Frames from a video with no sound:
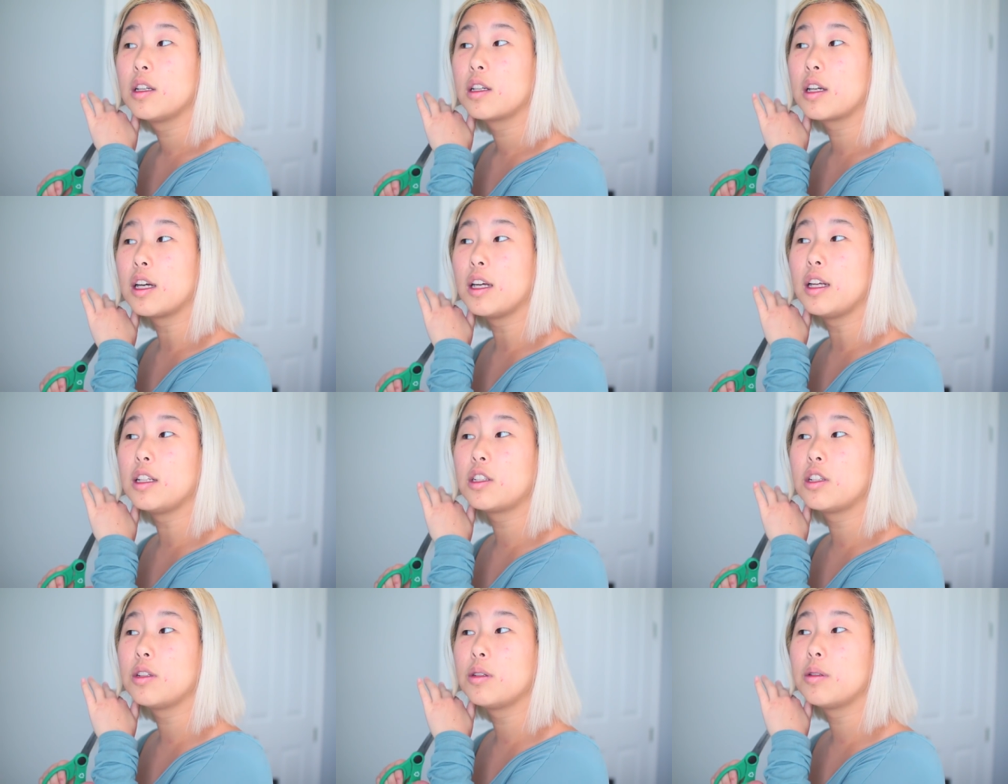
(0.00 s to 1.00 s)
cut
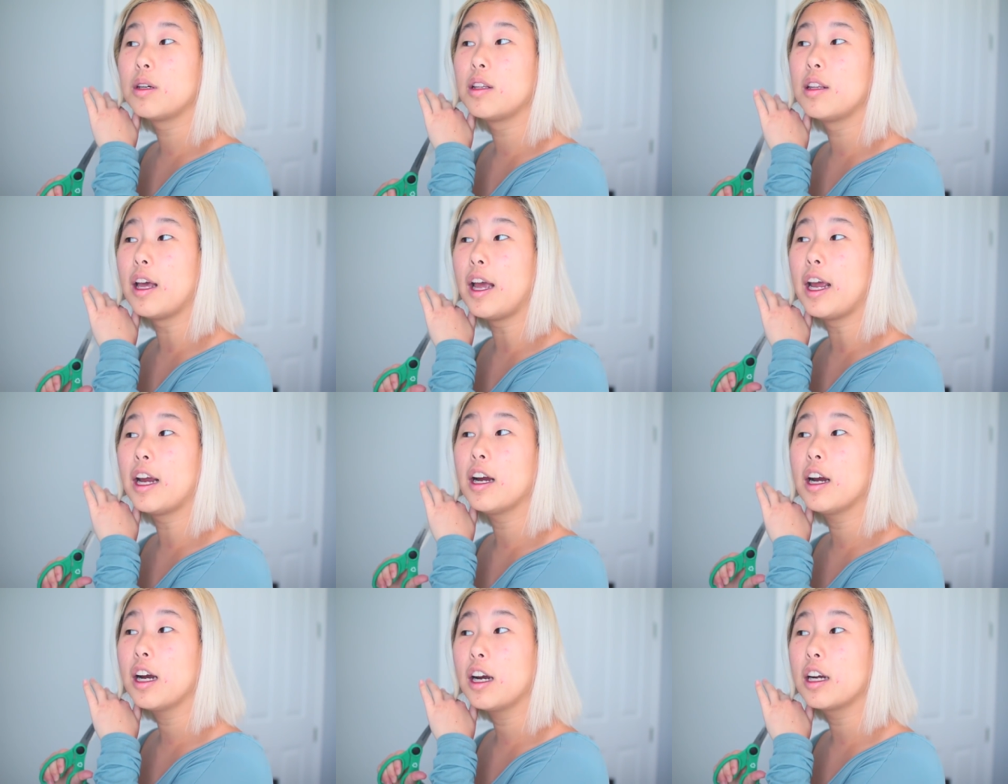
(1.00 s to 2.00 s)
into the
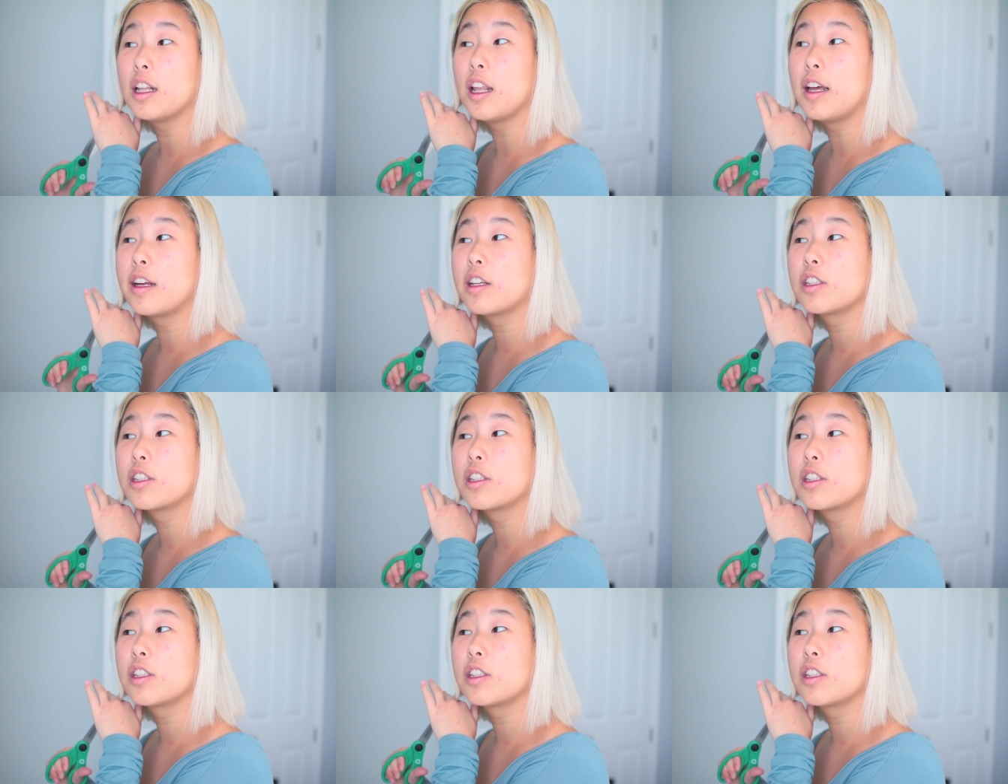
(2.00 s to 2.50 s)
hair like